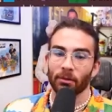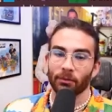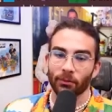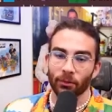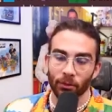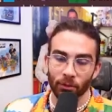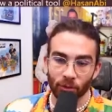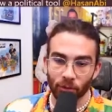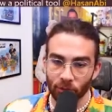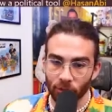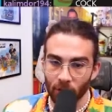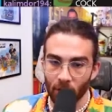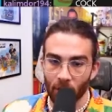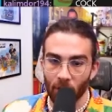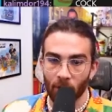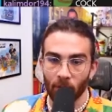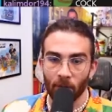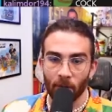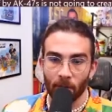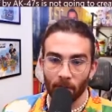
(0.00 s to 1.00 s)
for
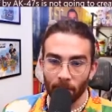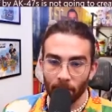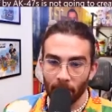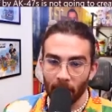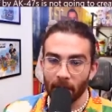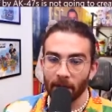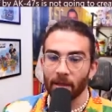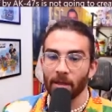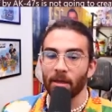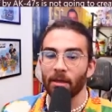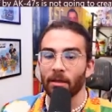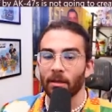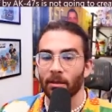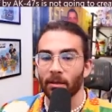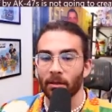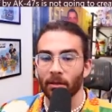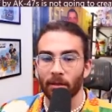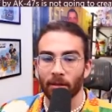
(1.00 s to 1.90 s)
so many